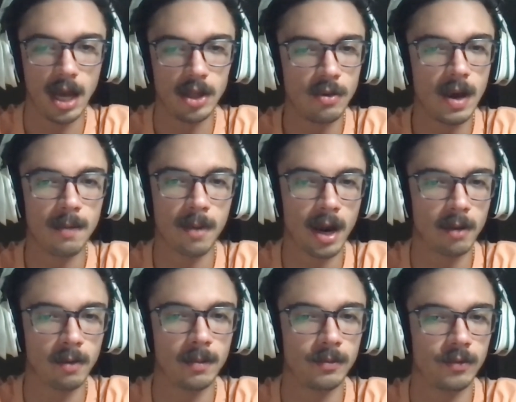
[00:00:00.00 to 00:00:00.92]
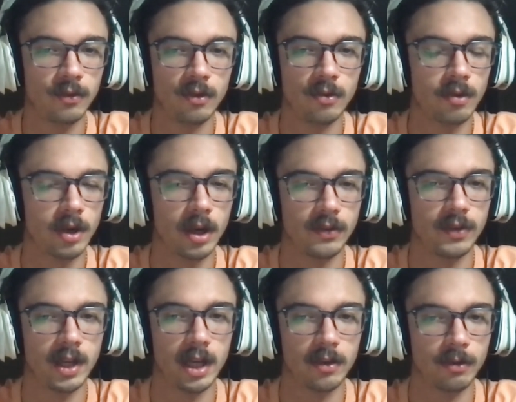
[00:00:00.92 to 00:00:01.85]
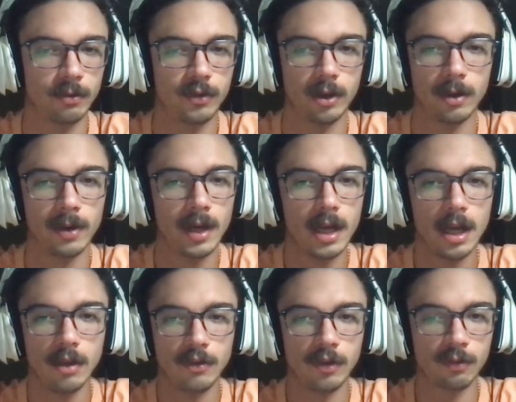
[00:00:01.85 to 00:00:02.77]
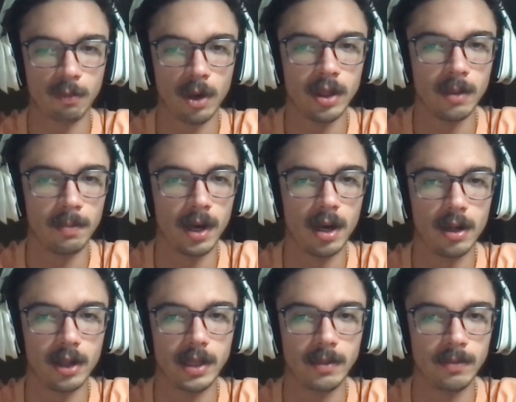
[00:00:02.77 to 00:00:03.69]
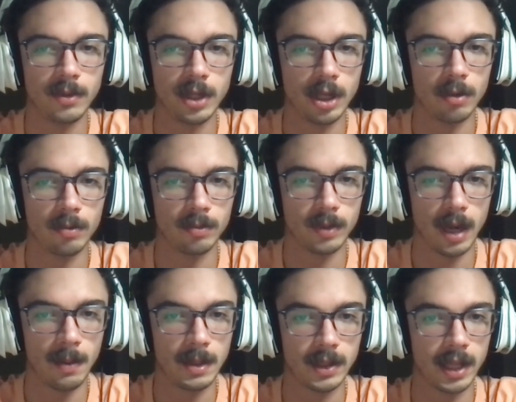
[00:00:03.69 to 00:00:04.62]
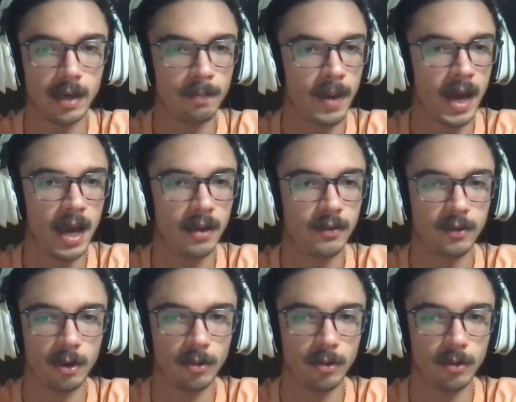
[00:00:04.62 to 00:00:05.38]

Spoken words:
And you have Brian Robinson Jr. and Austin Eckler, so just run the ball and, let them pass.